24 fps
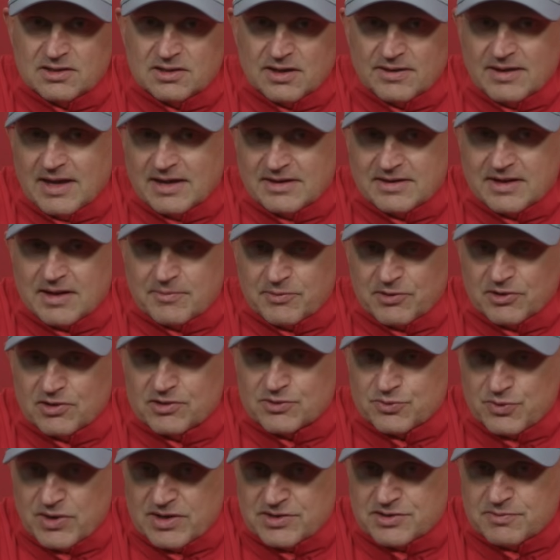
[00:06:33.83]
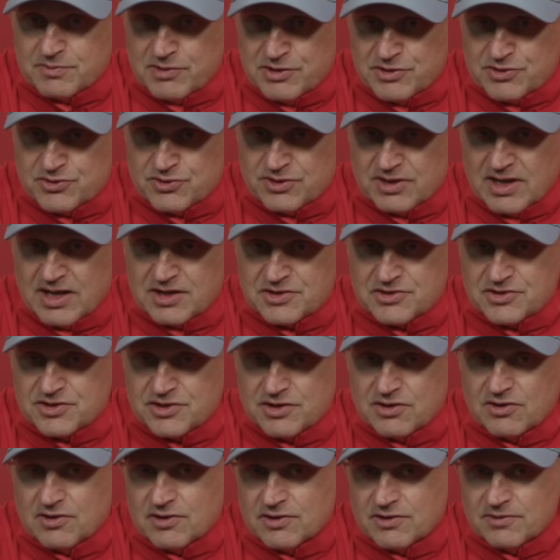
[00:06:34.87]
that depth there, so we had some injury last
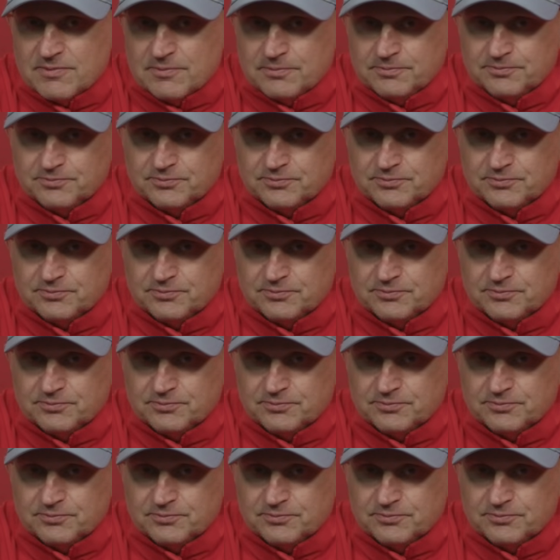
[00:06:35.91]
year, and